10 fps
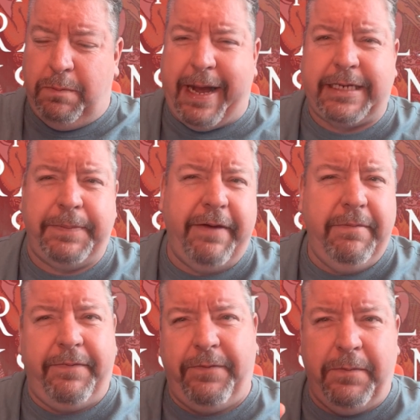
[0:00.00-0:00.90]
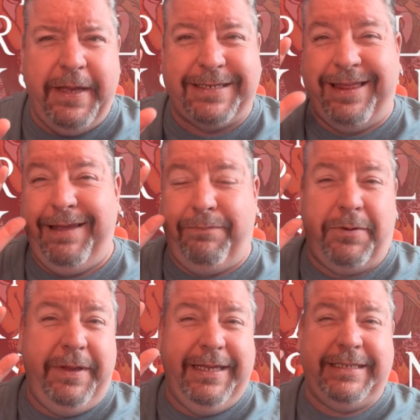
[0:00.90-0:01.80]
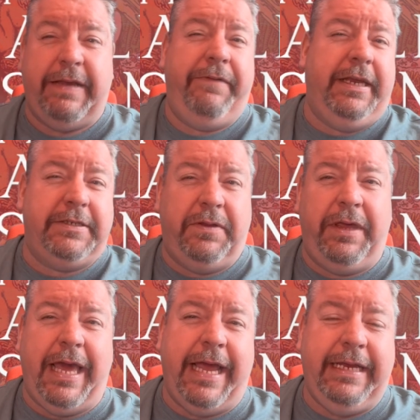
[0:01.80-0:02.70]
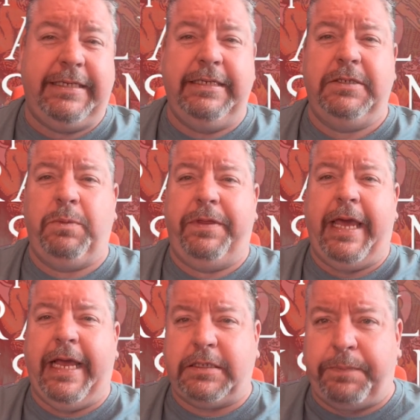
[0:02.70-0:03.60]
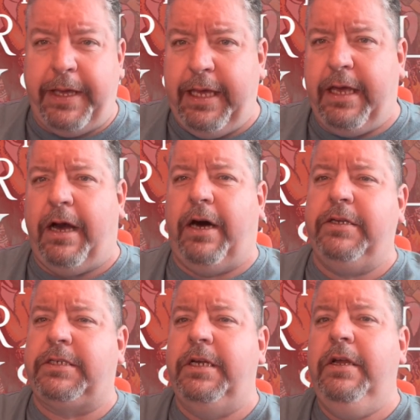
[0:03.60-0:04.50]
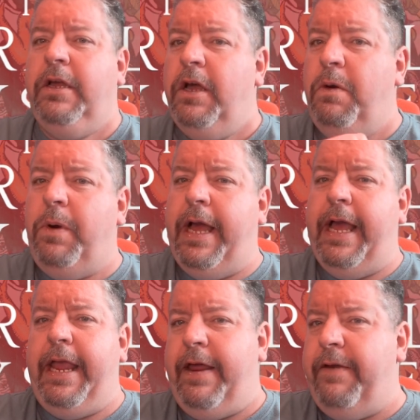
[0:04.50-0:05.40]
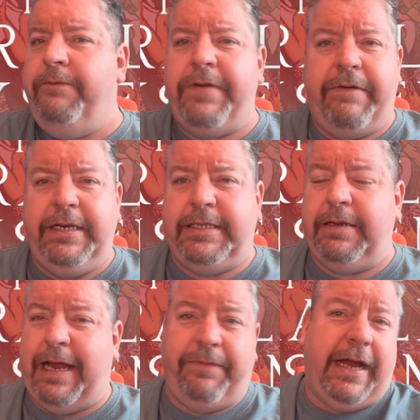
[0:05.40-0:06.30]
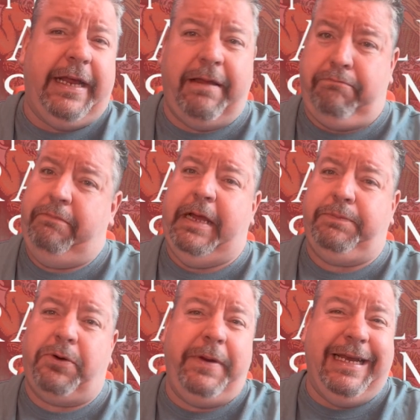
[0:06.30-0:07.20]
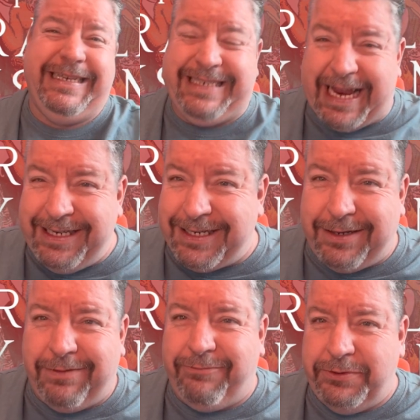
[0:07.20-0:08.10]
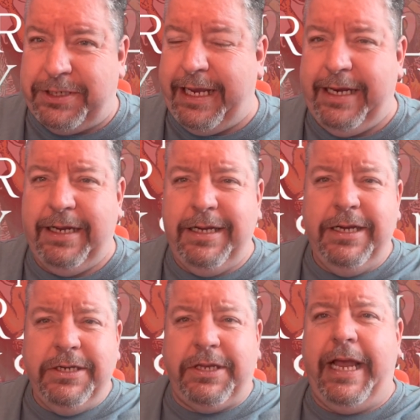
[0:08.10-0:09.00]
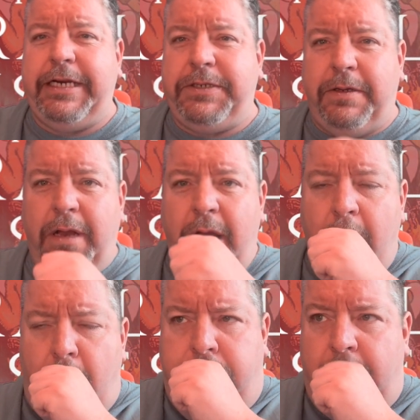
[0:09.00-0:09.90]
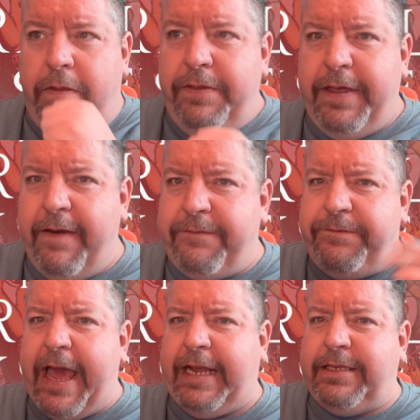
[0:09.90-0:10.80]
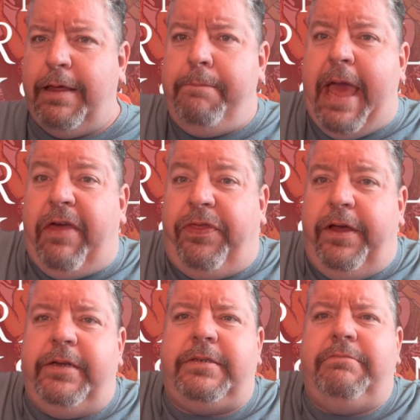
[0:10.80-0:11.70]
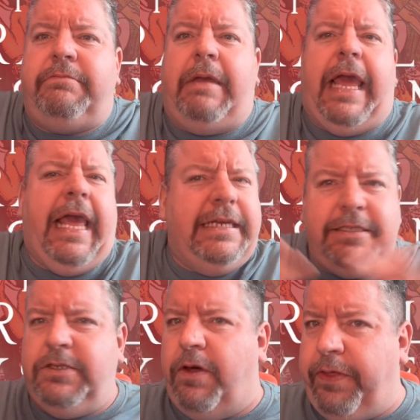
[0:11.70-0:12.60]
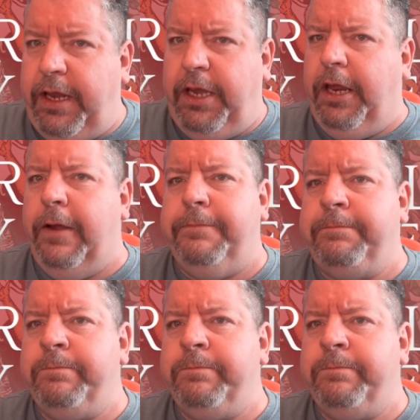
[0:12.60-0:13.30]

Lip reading: Max Maven perform this, I think, probably in the 70s, the 80s with ASP cards, where, in fact, it's probably an identical routine. So the actual, the effect, the method isn't nothing new.